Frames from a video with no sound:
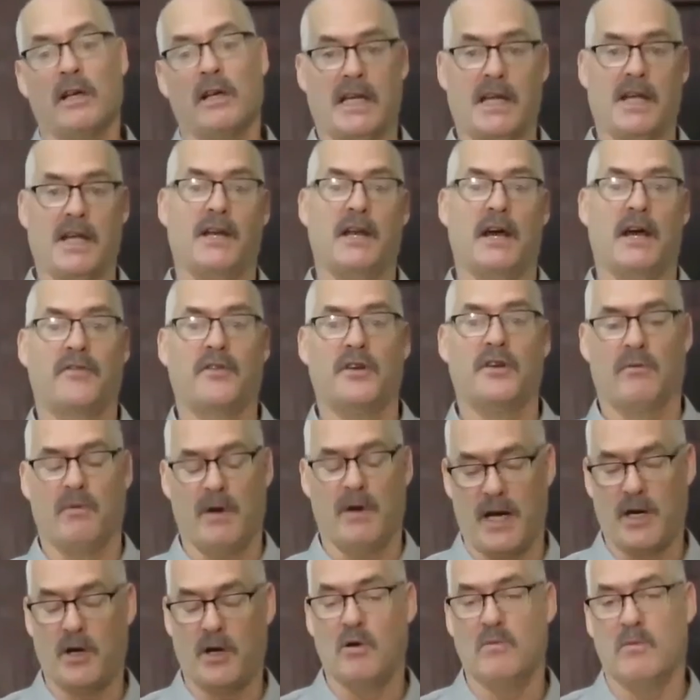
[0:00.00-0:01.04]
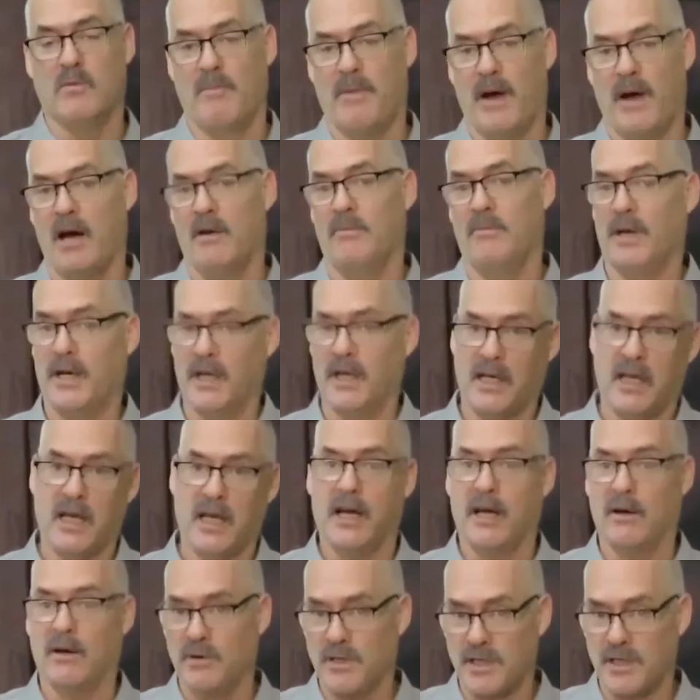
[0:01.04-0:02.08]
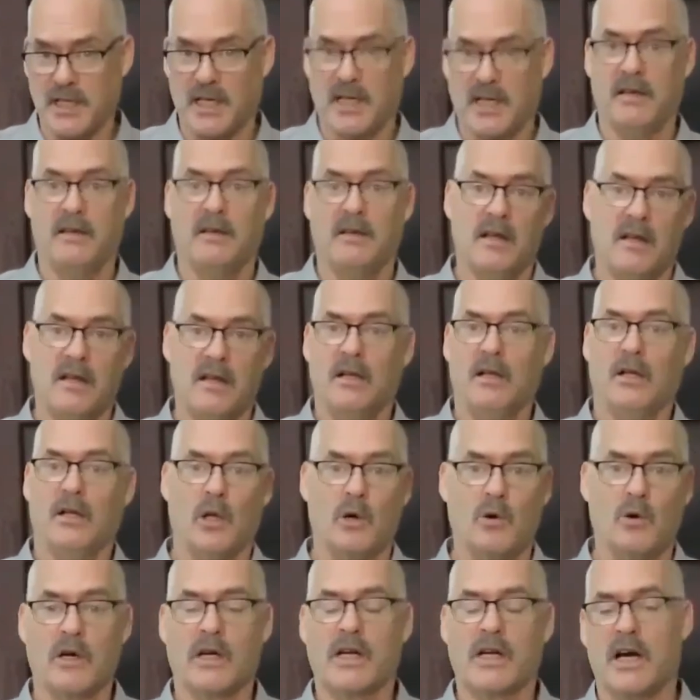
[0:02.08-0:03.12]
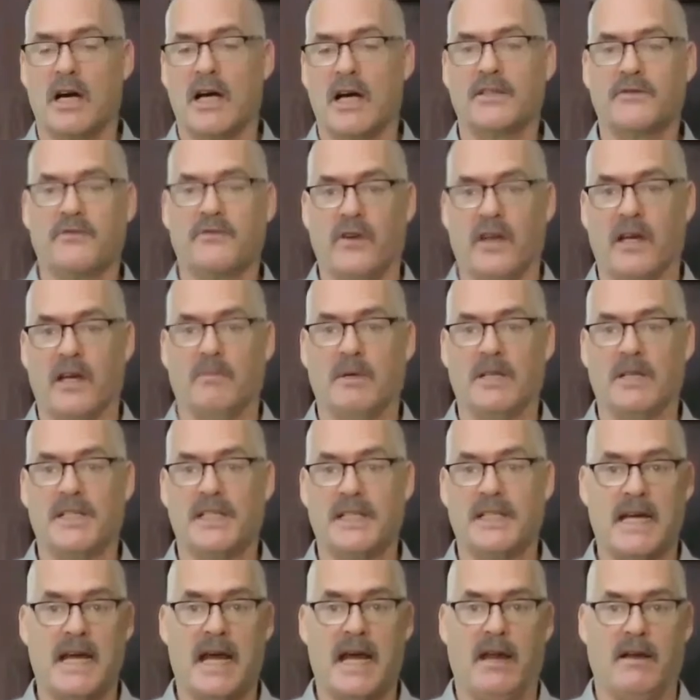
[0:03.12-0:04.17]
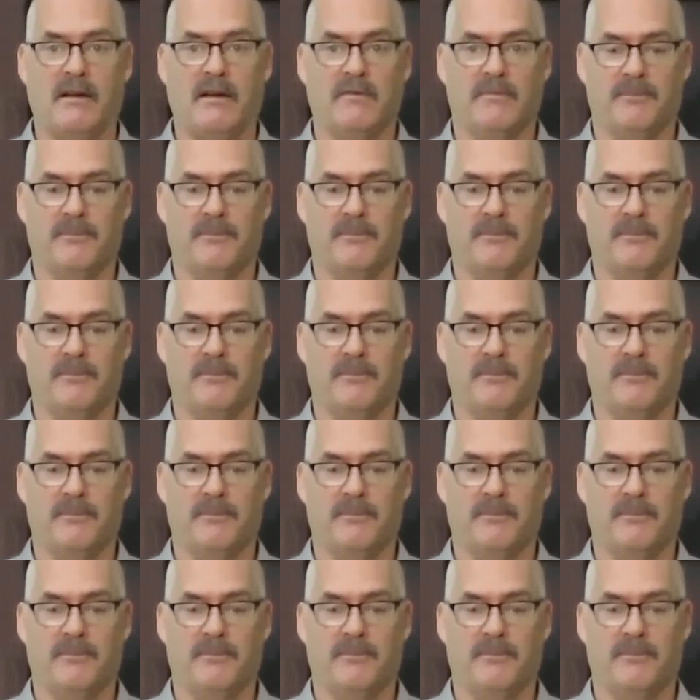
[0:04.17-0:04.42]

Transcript: Again, nothing to write home about, but again, it was a lower cost family sedan.